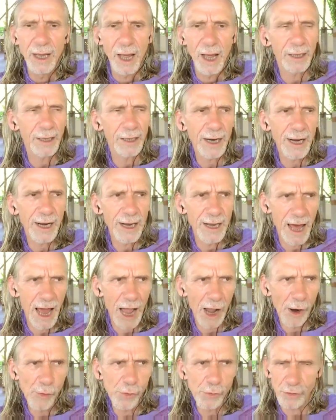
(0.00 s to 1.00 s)
like a
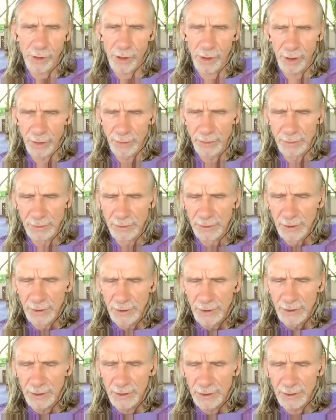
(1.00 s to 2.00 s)
cloud
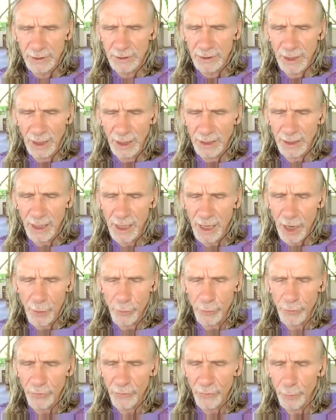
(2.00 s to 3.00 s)
that
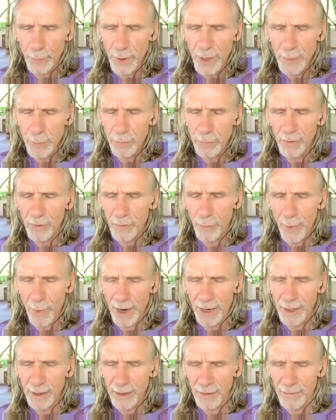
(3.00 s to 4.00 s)
clouds people's
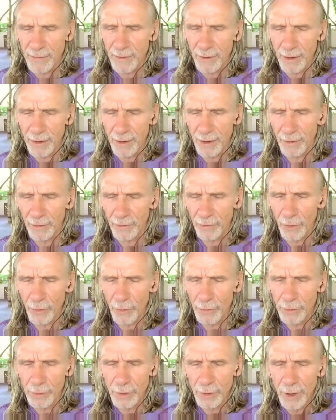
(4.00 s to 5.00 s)
minds. And
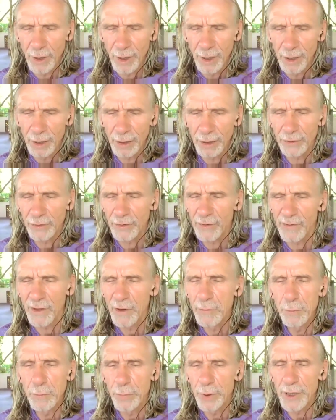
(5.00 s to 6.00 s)
so
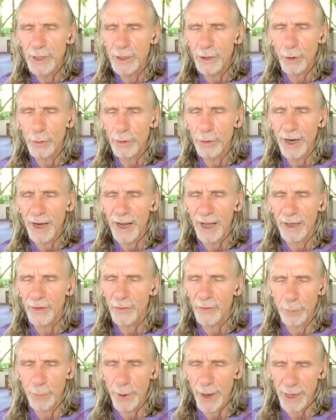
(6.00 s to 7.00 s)
simply don't
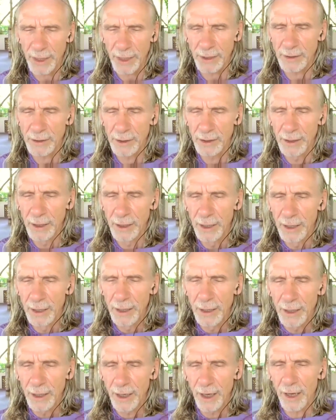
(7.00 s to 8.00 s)
expect
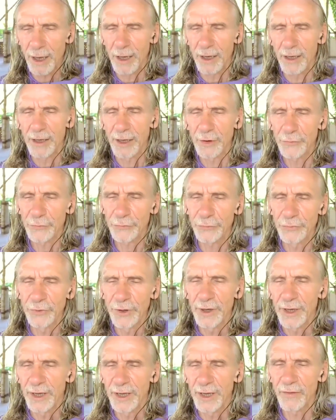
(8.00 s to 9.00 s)
if
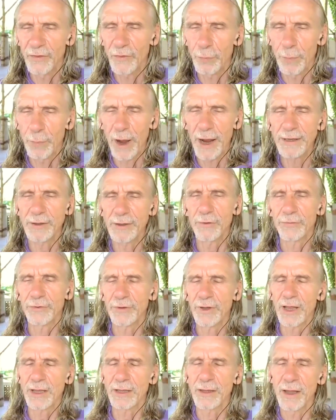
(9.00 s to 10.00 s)
in spite of
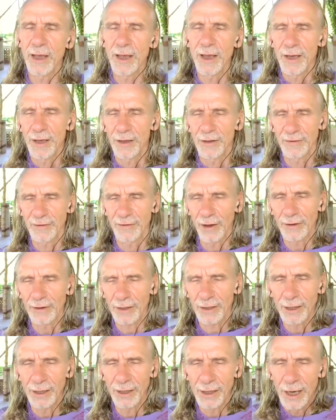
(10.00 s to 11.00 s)
that
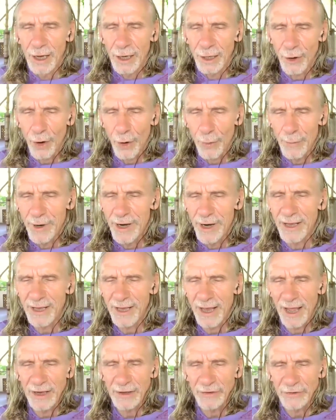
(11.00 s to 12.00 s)
subtle
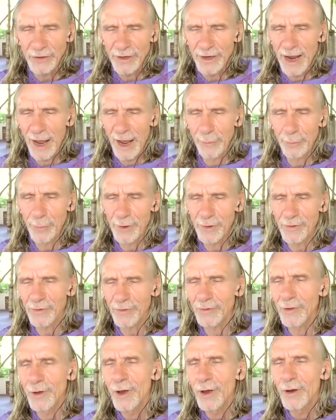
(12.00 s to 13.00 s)
communication
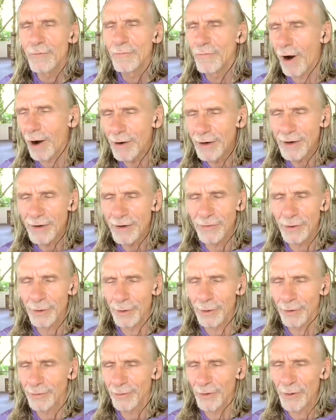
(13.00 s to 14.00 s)
happens,
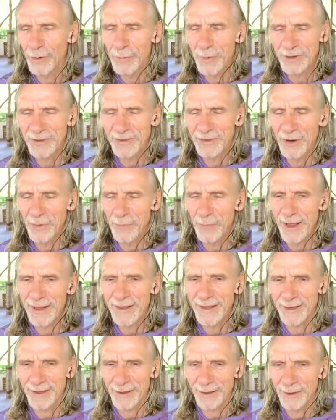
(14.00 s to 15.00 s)
wonderful, so much the
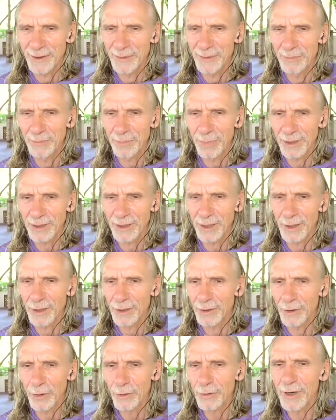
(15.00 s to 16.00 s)
better. But
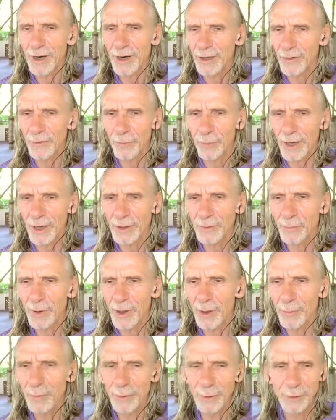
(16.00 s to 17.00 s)
don't expect
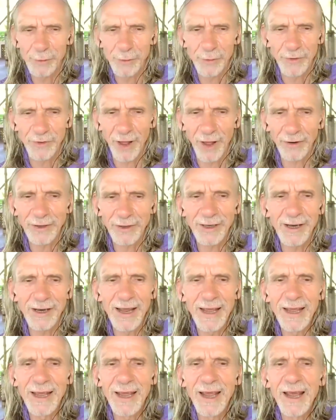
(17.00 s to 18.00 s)
people to
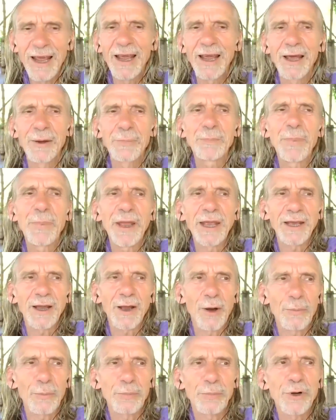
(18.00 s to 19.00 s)
subtly
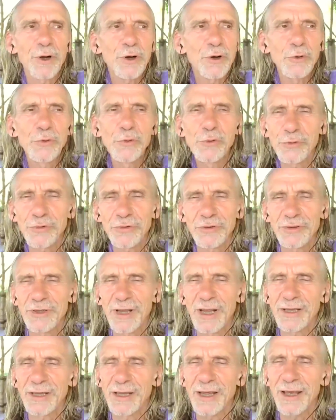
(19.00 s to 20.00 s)
pick up clues
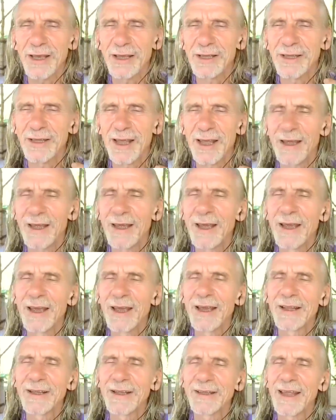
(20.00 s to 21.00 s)
that
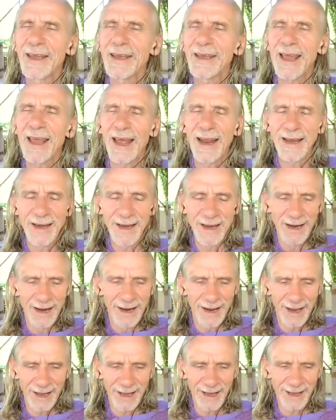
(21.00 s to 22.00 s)
they can
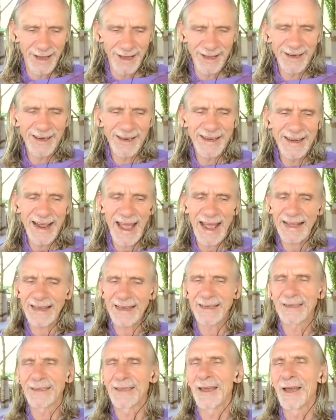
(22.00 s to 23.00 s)

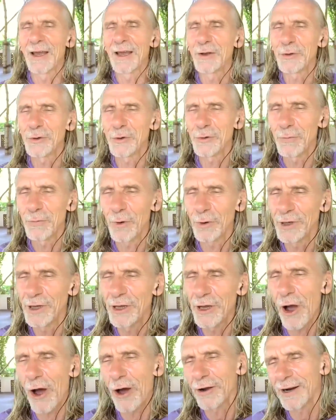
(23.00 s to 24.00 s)
react to what
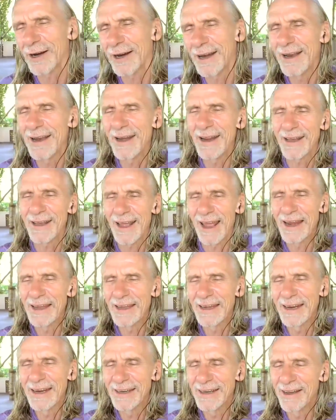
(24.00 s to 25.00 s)
you are
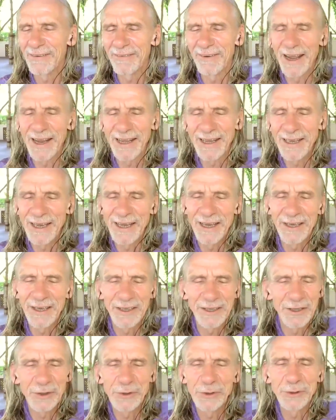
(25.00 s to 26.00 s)
indicating the way
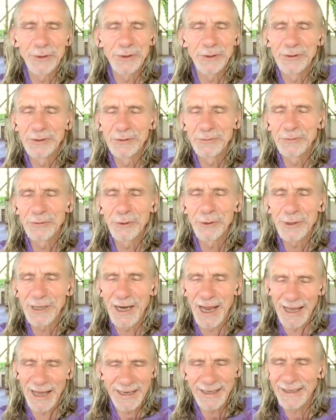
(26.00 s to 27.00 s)
you would
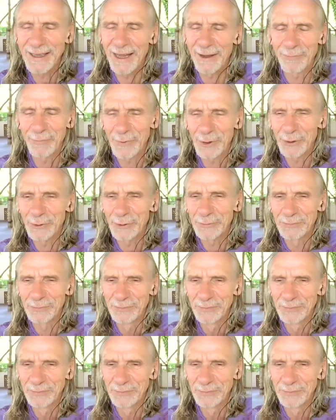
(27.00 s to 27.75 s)
like them to.